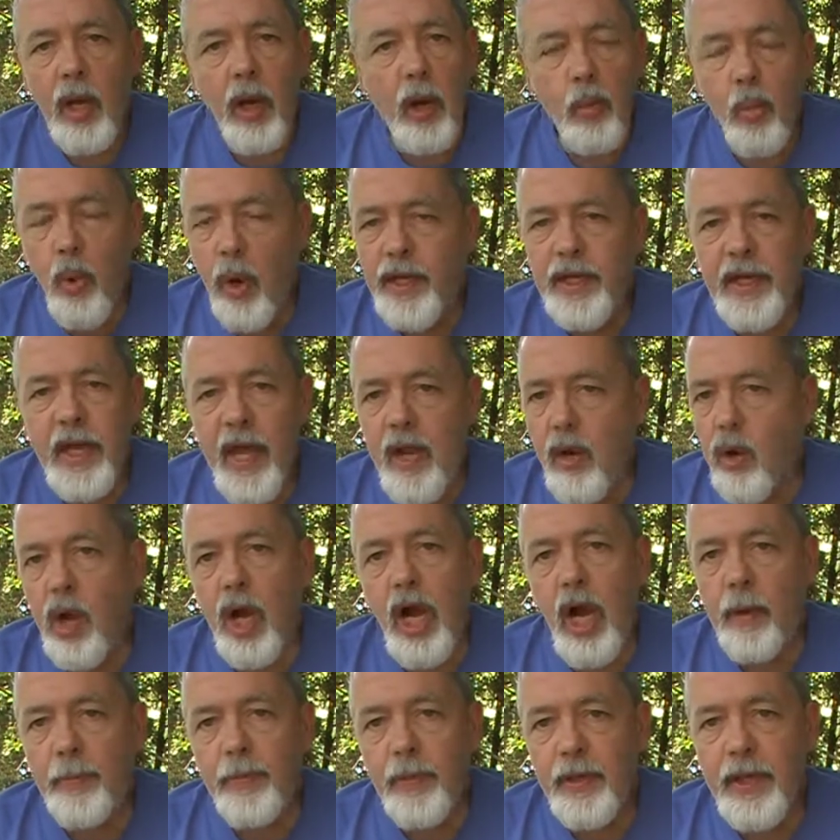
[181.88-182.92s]
one day or a
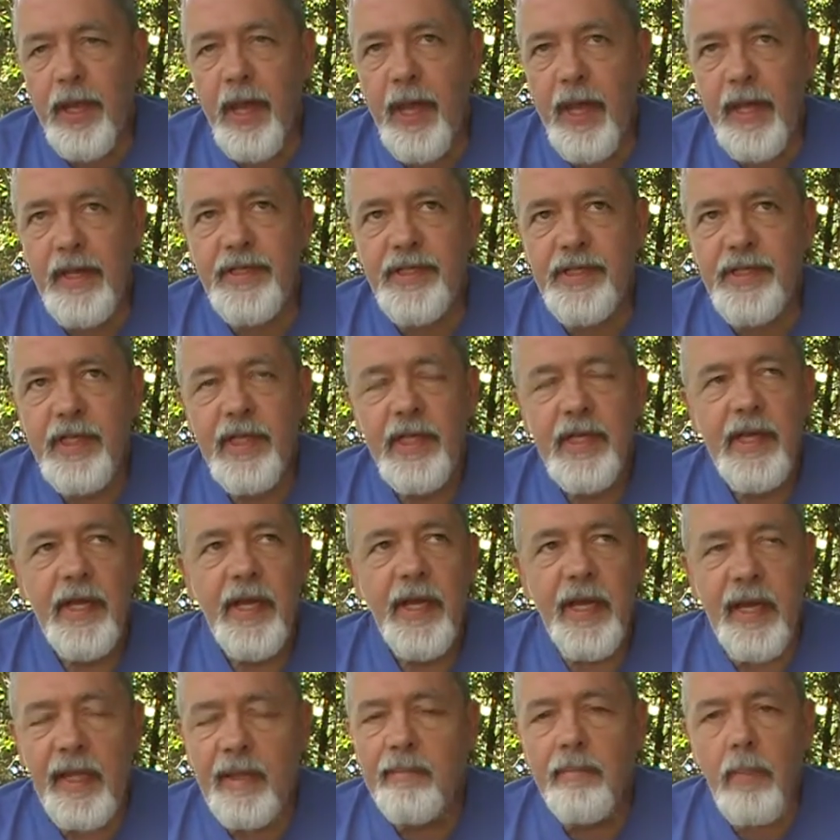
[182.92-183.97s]
couple days
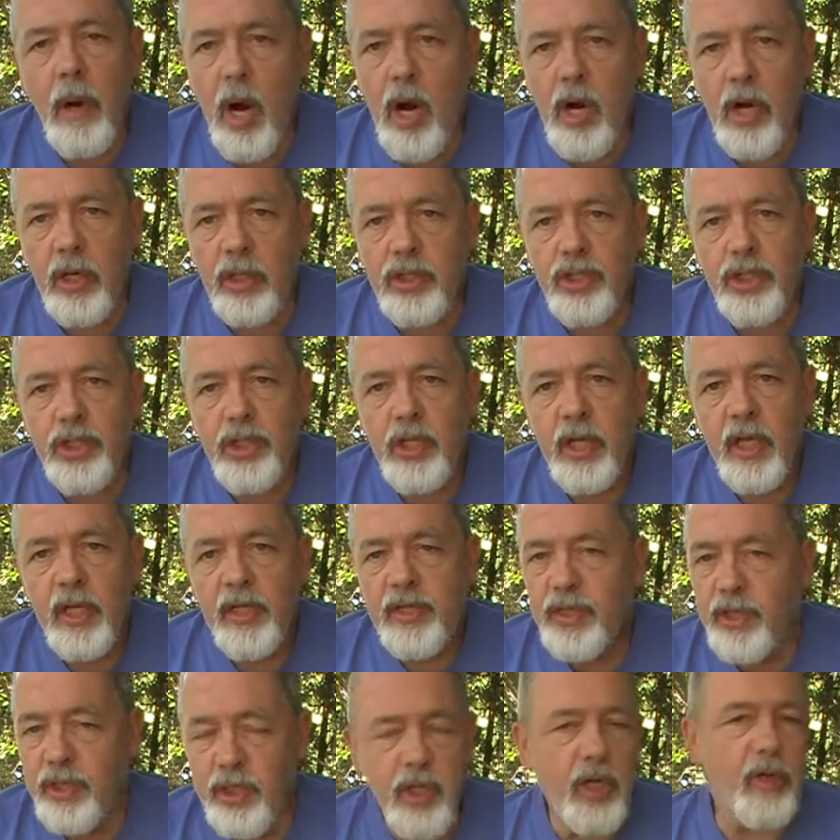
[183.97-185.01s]
in March
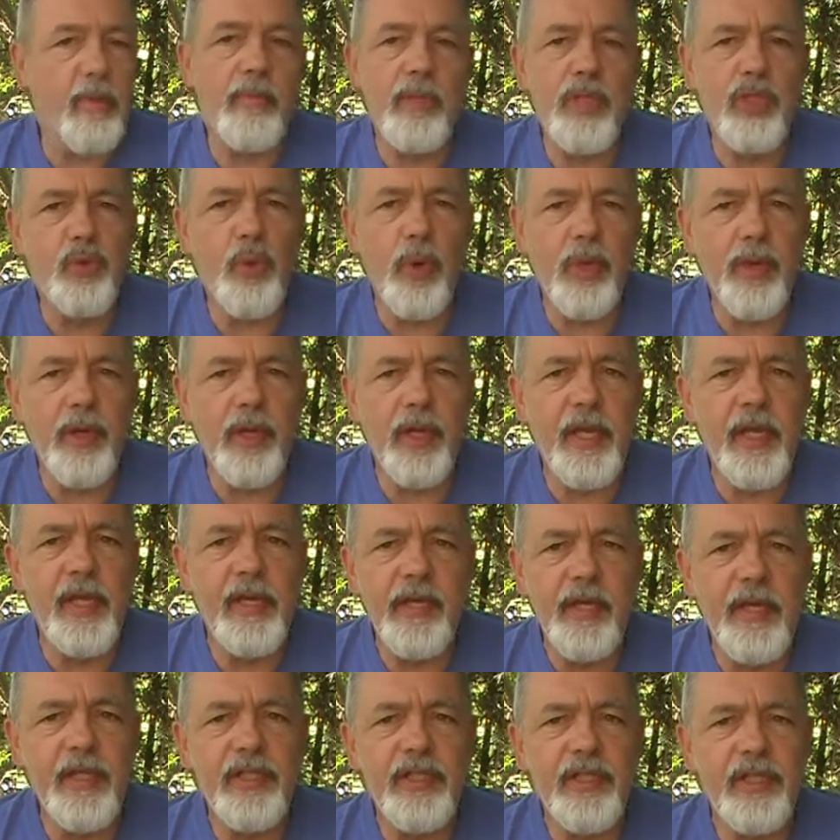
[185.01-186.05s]
determines whether a
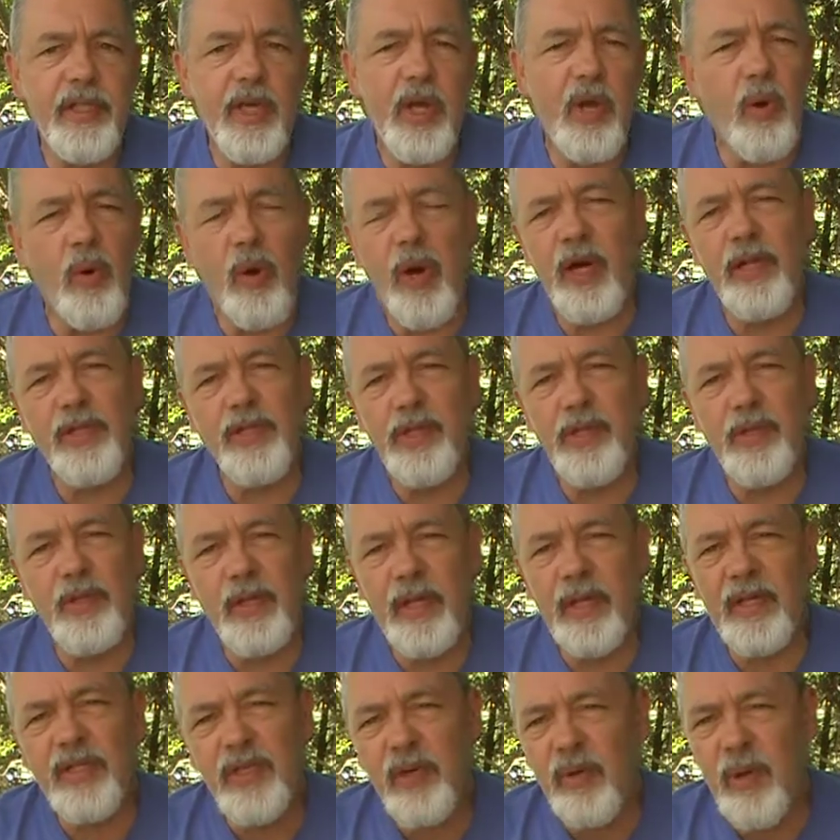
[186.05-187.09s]
kid gets to go on to the
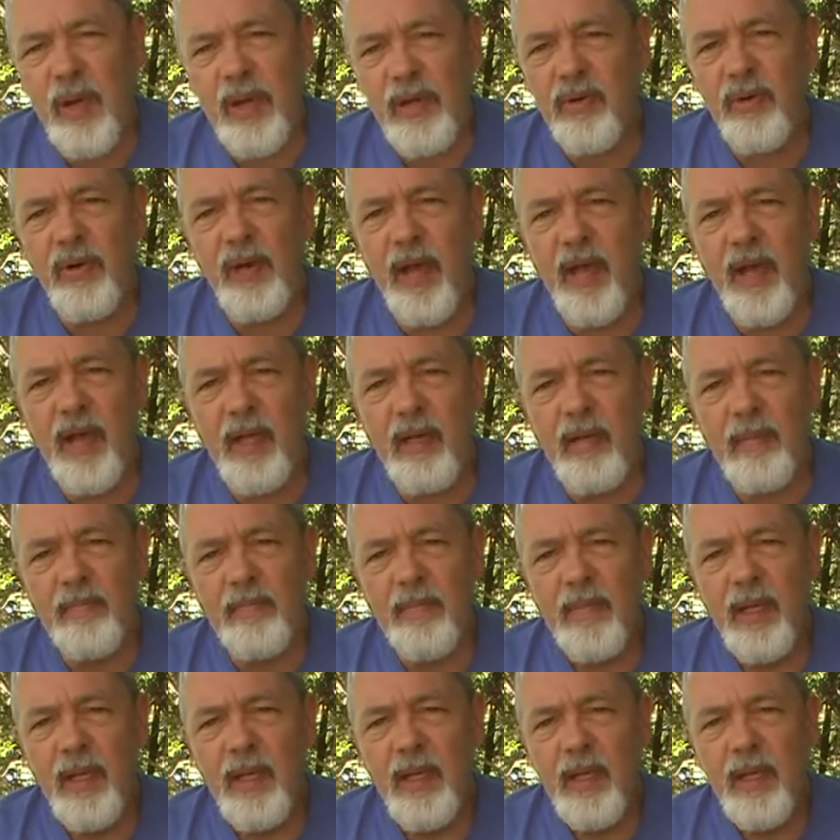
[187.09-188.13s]
next grade or not.
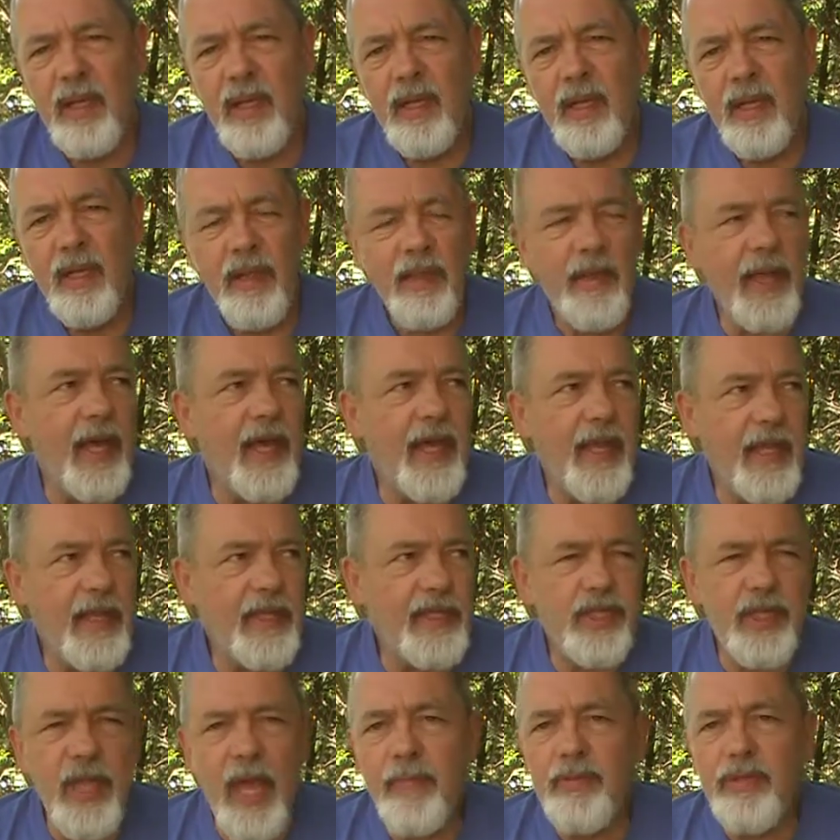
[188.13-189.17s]
That
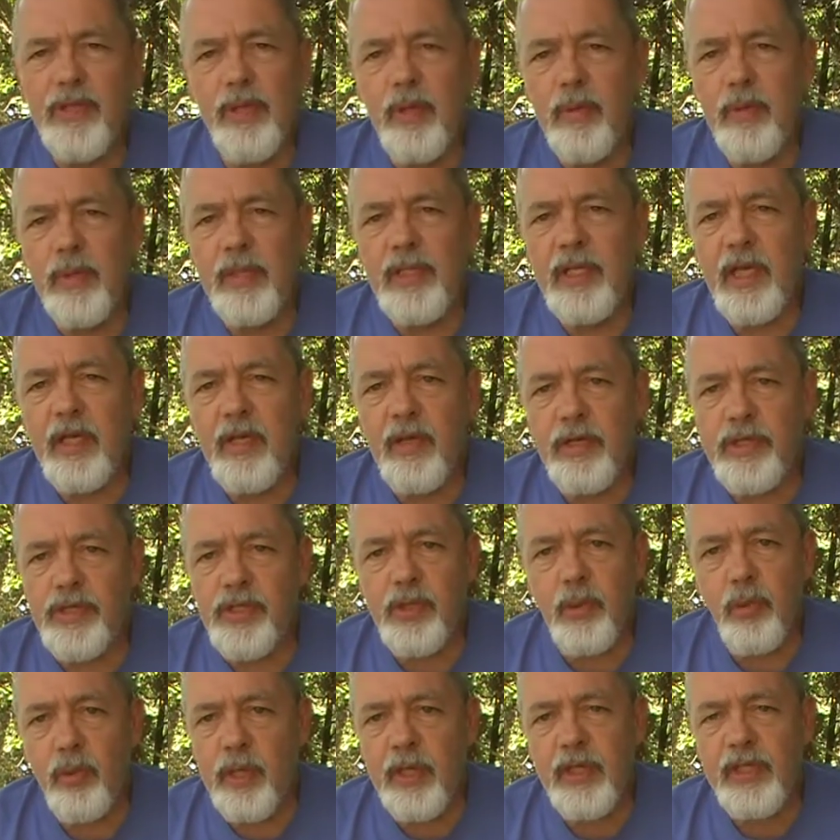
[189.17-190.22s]
is absolutely ridiculous.
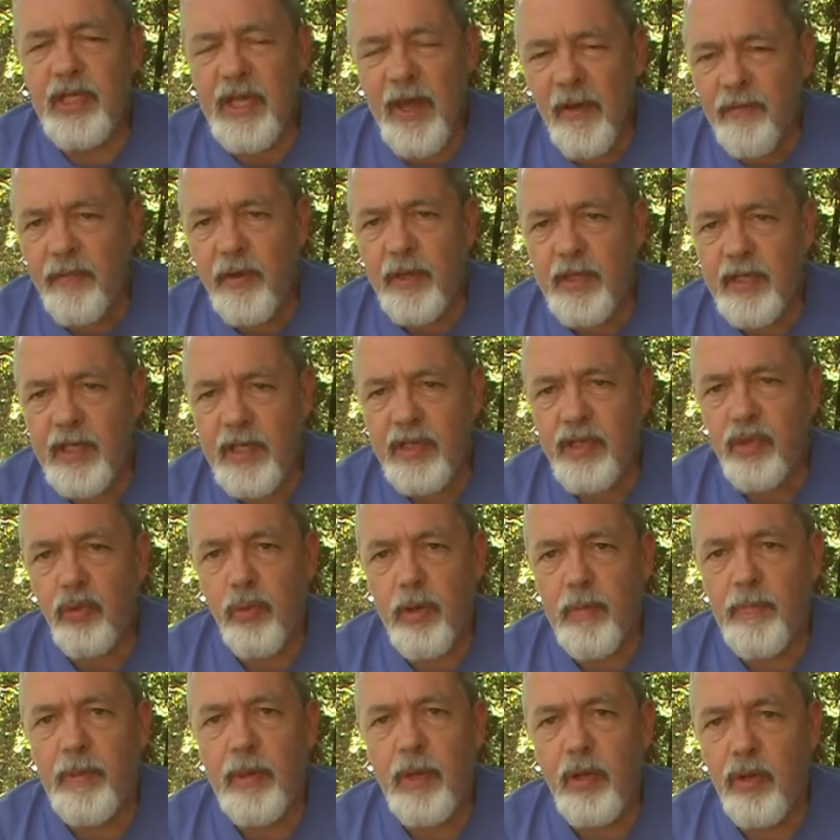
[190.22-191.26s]
So we definitely need to
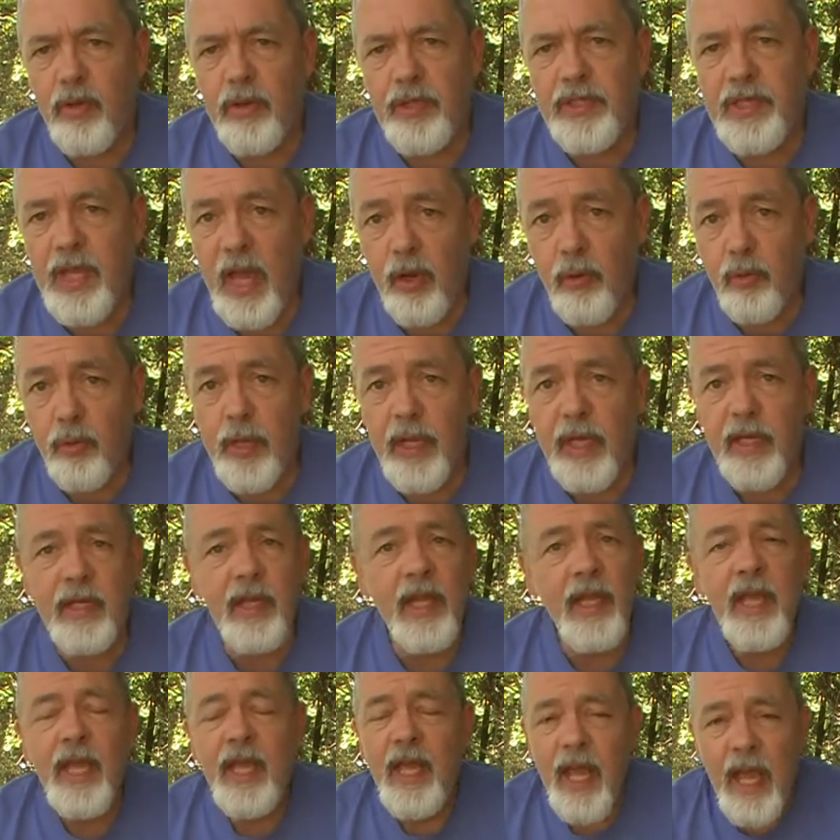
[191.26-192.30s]
repeal this IREAD.
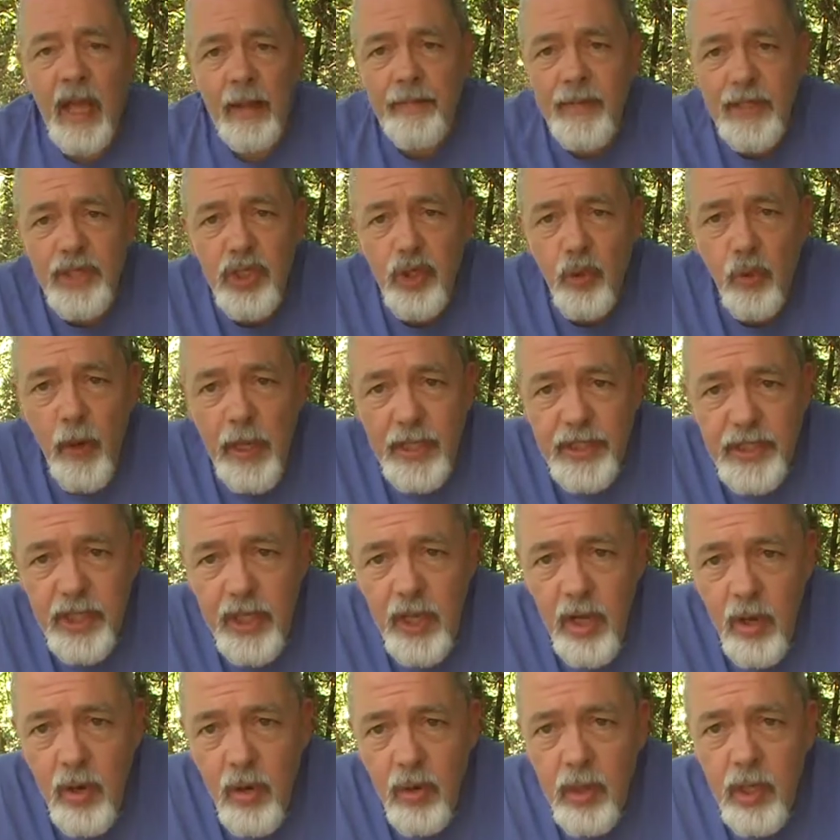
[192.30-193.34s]
And Mr.
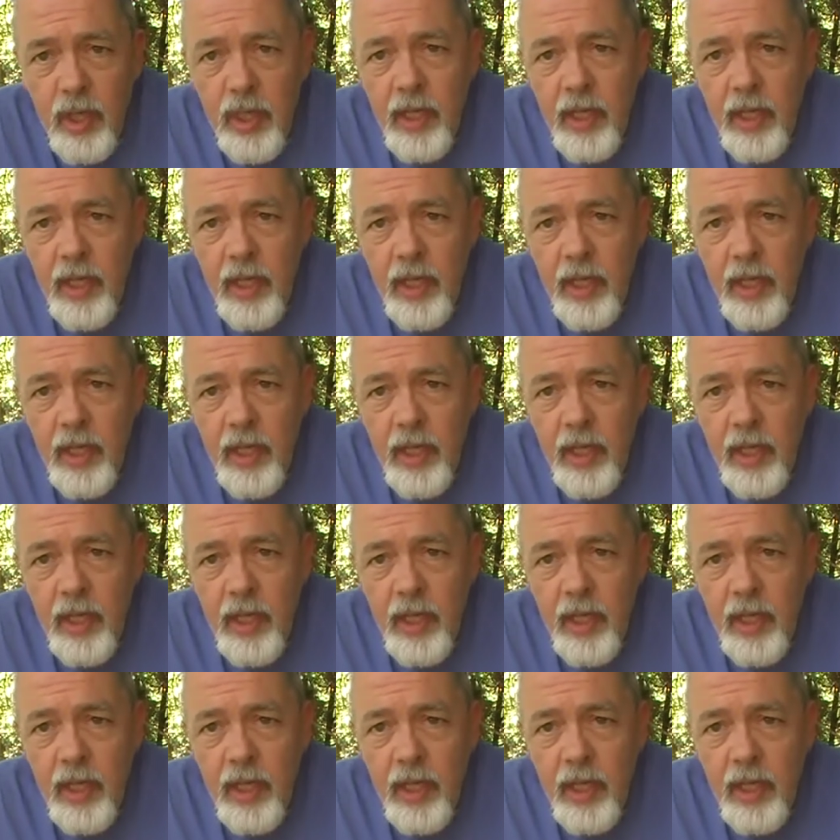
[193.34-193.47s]
Wesco,